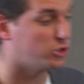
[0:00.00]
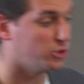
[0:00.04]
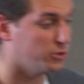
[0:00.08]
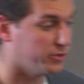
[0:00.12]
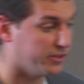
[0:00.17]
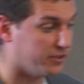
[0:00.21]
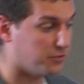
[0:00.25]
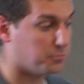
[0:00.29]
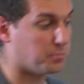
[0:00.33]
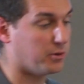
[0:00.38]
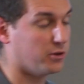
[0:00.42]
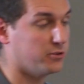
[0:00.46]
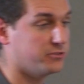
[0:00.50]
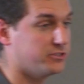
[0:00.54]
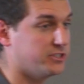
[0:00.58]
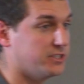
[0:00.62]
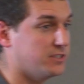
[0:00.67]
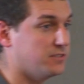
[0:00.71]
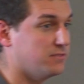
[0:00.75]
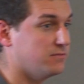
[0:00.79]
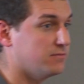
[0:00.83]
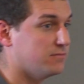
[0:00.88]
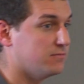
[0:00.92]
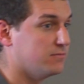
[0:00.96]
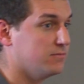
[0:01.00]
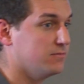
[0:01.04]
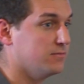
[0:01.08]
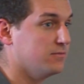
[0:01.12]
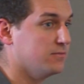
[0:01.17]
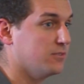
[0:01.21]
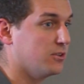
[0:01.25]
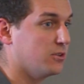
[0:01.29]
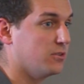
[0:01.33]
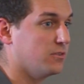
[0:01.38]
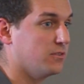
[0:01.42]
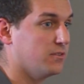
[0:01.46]
to this person?
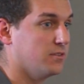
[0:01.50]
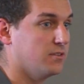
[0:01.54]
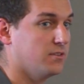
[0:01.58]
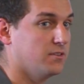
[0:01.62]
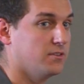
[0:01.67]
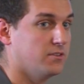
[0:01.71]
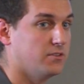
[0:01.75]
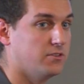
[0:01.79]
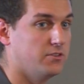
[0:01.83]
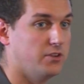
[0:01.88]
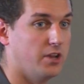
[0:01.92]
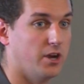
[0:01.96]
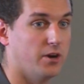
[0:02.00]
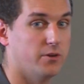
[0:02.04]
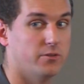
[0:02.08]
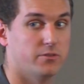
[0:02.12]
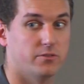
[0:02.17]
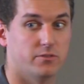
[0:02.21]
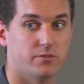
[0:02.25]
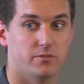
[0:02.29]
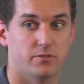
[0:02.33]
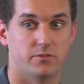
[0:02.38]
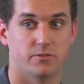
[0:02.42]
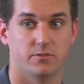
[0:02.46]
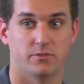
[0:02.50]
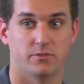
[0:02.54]
No?